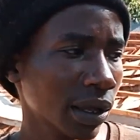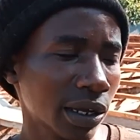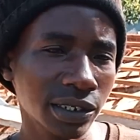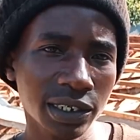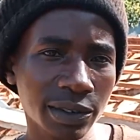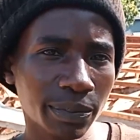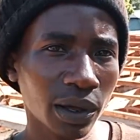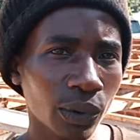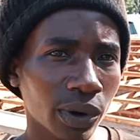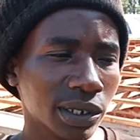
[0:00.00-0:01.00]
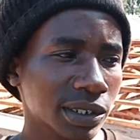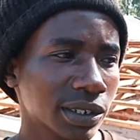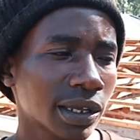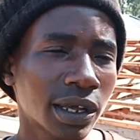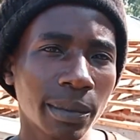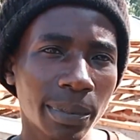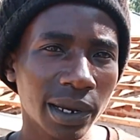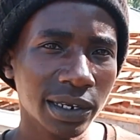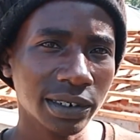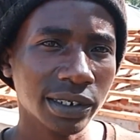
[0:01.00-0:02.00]
I just plow once,
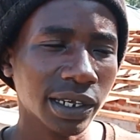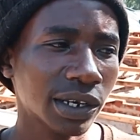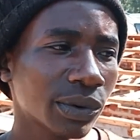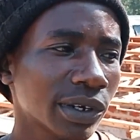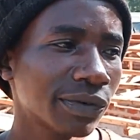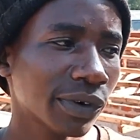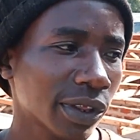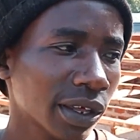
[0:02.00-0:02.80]
plant, and wait for